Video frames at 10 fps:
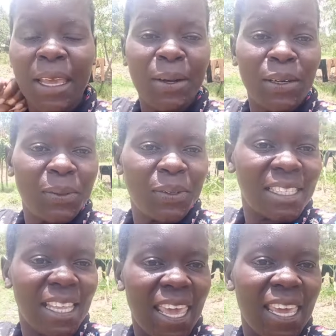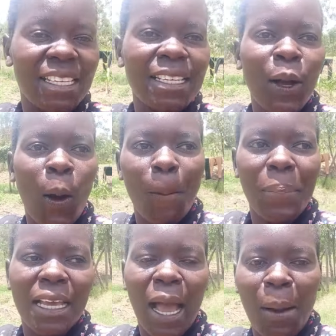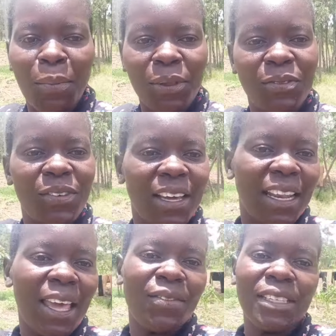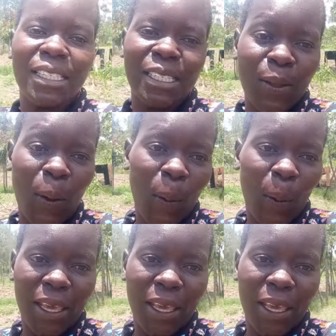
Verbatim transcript: because we said coping up with fake life is so